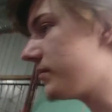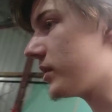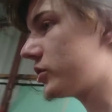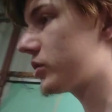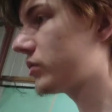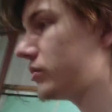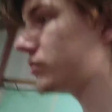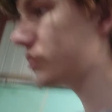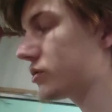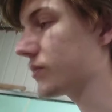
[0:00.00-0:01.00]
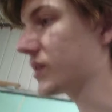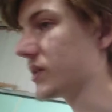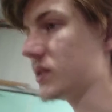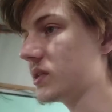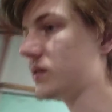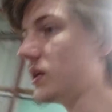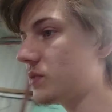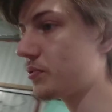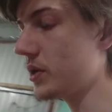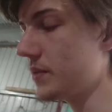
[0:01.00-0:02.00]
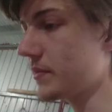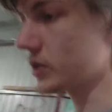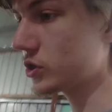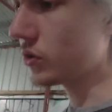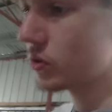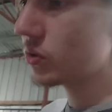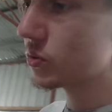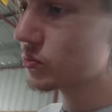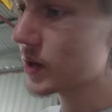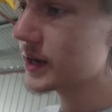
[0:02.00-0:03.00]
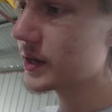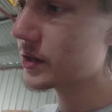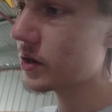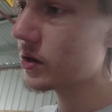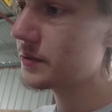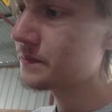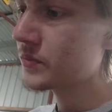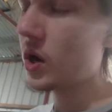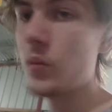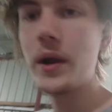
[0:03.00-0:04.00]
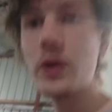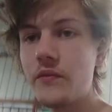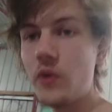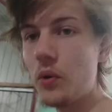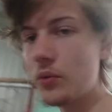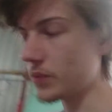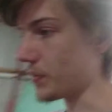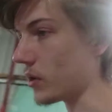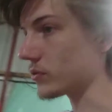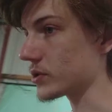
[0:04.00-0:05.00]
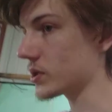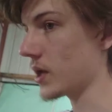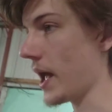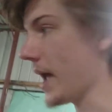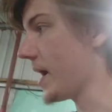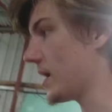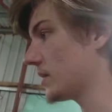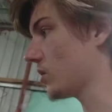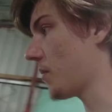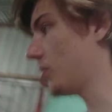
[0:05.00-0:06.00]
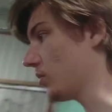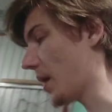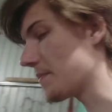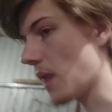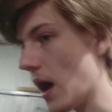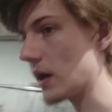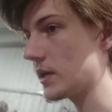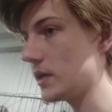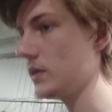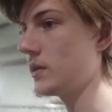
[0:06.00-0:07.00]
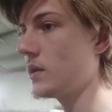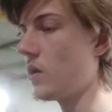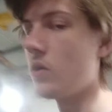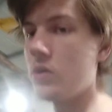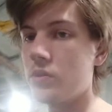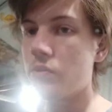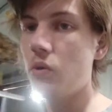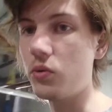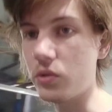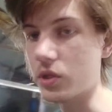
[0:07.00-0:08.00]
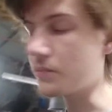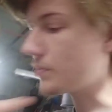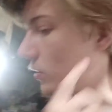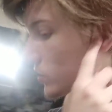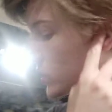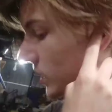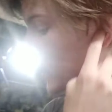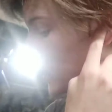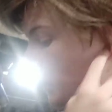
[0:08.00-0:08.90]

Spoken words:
much the good news with this. It's pretty much all ready to go. I went over all the bolts and I put a mark on all of the bolts in the